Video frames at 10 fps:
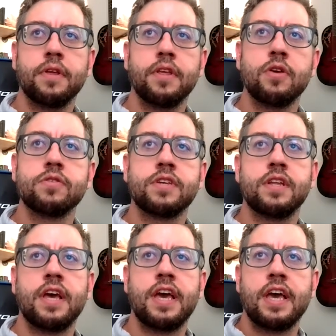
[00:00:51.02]

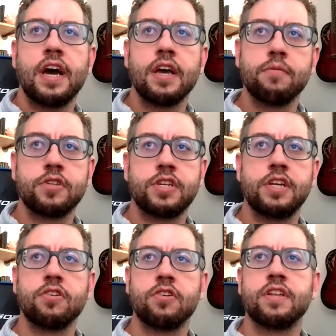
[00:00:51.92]
using AI and
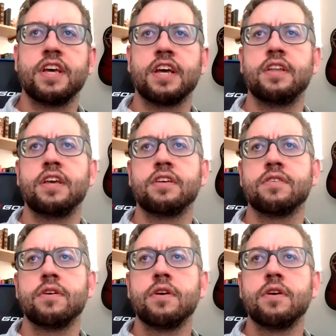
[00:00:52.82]
machine learning techniques.